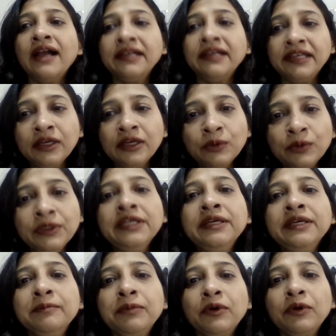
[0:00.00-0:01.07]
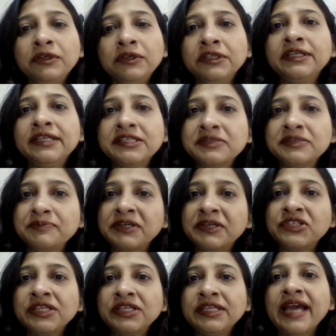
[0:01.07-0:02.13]
are equally important,
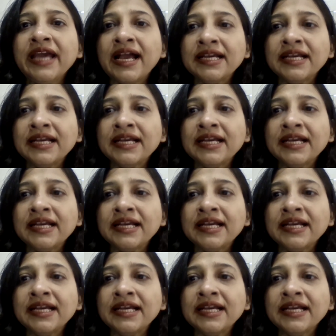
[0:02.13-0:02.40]
especially